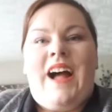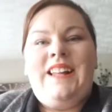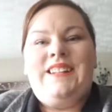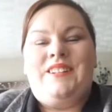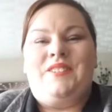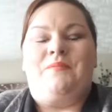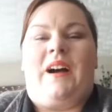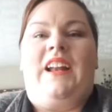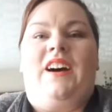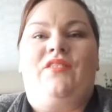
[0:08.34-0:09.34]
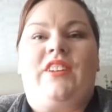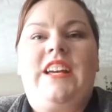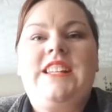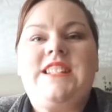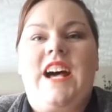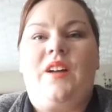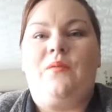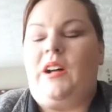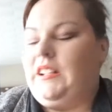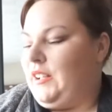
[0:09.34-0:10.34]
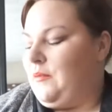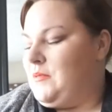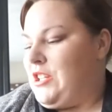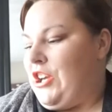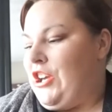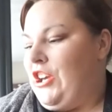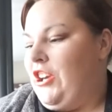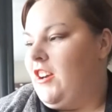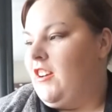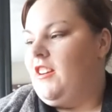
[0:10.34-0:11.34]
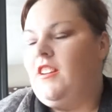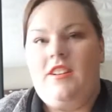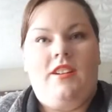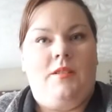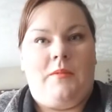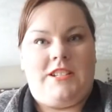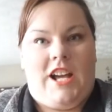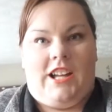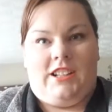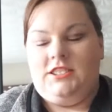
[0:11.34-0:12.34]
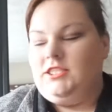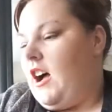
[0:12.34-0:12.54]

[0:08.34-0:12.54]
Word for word: Hello my lovelies and welcome to my channel,